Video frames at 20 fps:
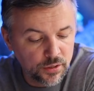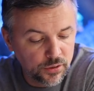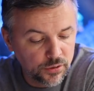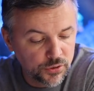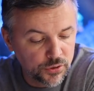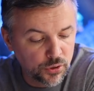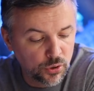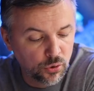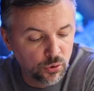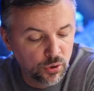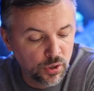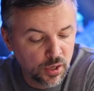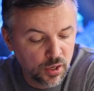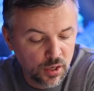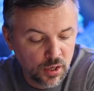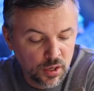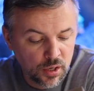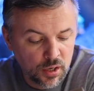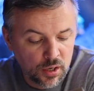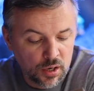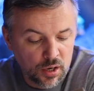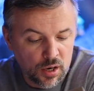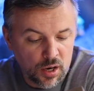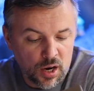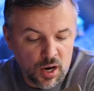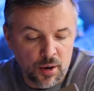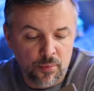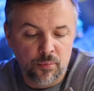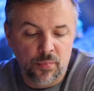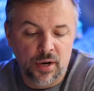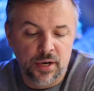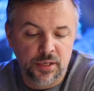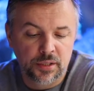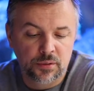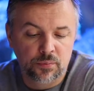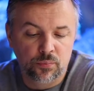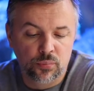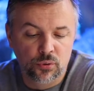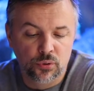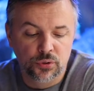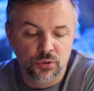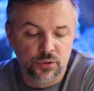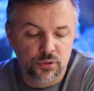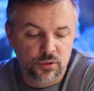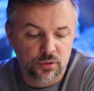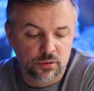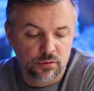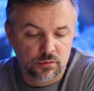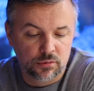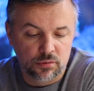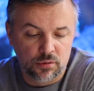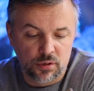So I might put